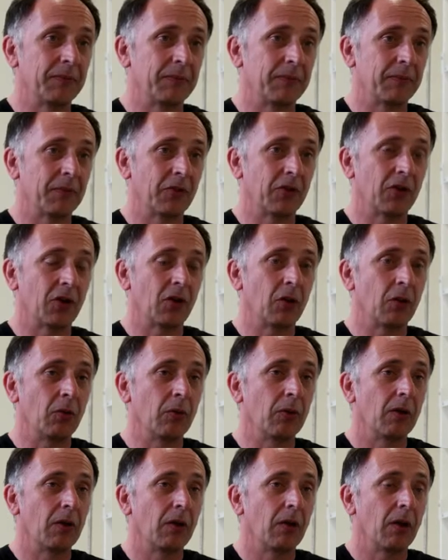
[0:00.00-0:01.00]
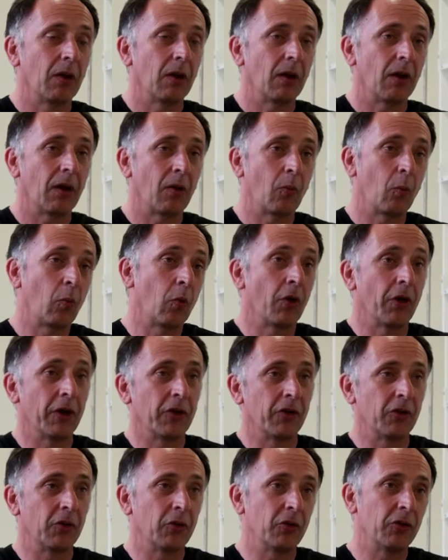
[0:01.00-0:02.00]
So uh, why
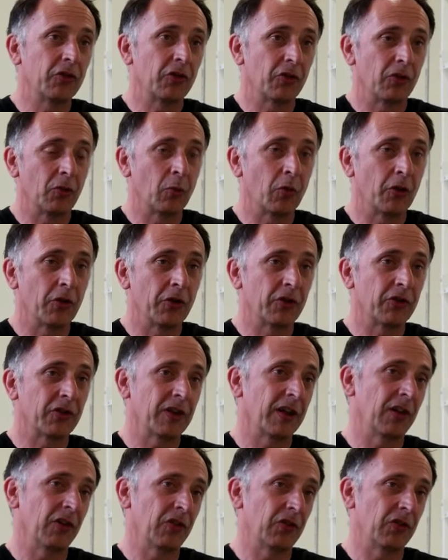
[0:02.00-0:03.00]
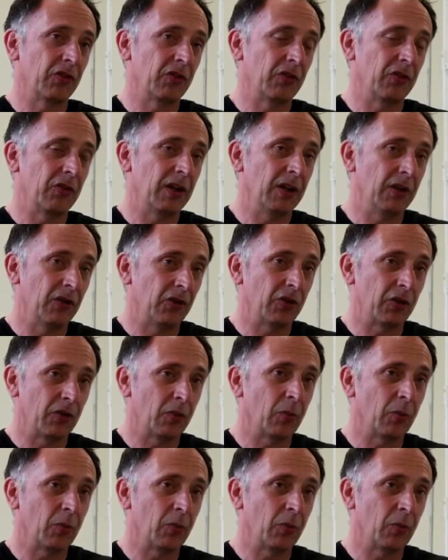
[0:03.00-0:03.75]
do certain wines taste in certain